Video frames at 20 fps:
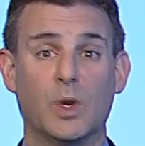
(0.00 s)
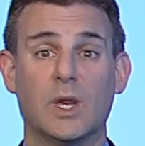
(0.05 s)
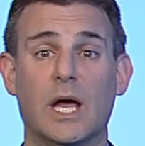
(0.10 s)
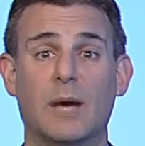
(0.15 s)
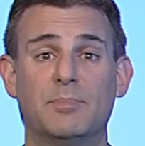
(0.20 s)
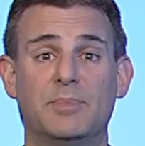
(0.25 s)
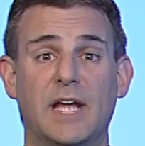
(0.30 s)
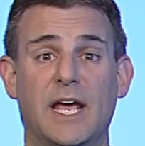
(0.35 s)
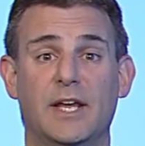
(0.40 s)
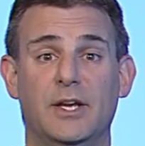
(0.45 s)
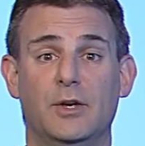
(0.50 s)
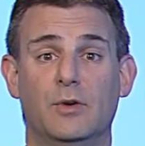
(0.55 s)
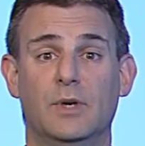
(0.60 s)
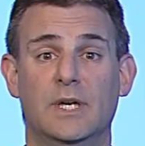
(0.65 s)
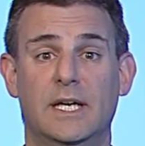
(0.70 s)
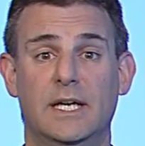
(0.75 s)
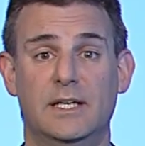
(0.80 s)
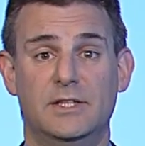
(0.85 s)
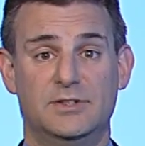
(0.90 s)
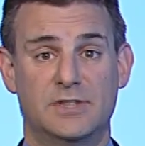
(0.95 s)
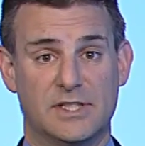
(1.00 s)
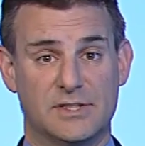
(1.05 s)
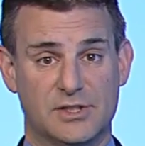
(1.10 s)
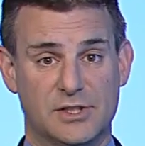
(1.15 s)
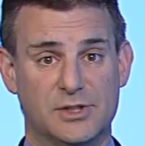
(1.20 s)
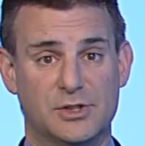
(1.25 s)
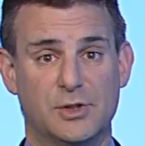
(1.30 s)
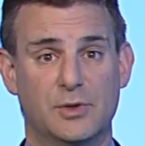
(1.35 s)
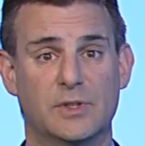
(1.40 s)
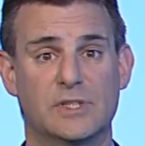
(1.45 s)
We'll update you just
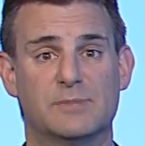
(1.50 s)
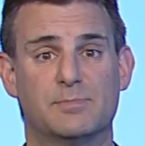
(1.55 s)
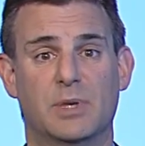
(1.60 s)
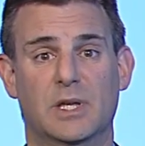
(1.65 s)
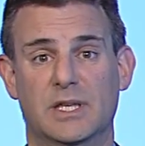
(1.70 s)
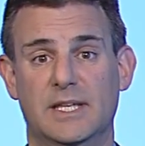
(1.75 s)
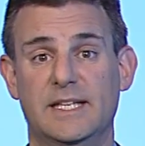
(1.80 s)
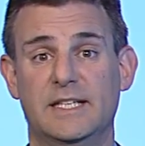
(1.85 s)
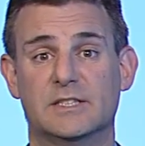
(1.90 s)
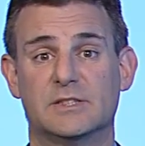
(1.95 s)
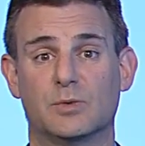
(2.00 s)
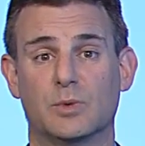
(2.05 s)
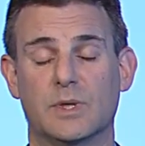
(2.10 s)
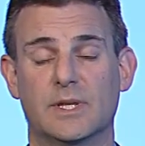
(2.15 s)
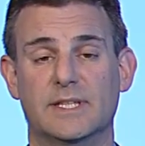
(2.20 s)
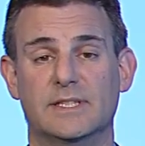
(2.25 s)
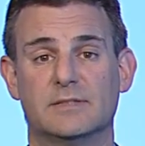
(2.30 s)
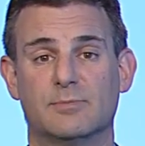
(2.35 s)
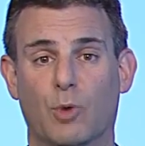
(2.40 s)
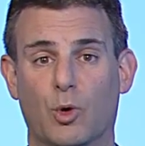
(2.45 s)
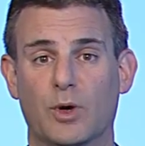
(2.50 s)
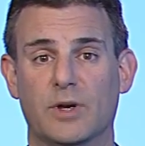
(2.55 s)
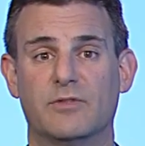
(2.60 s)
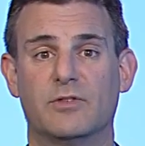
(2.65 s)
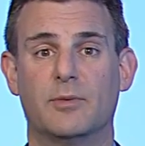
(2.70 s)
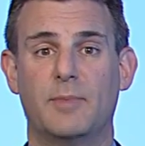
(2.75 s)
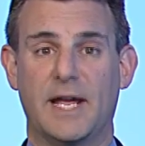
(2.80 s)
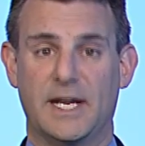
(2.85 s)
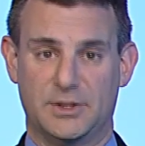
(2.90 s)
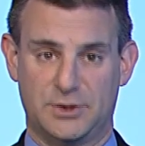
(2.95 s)
as soon as police release more
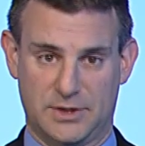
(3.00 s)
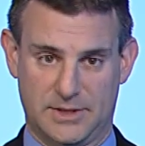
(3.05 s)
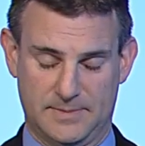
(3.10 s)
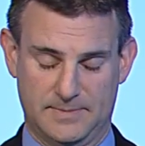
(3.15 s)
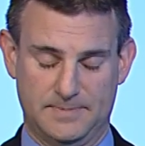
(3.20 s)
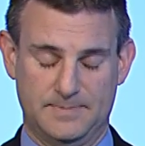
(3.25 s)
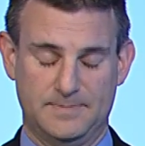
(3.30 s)
information.